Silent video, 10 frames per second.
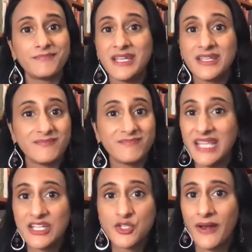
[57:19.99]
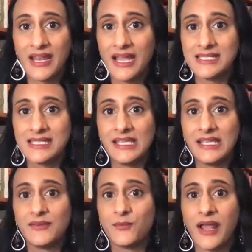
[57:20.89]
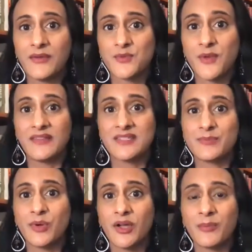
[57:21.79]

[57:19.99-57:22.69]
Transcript: in late 2019 when I was writing this book.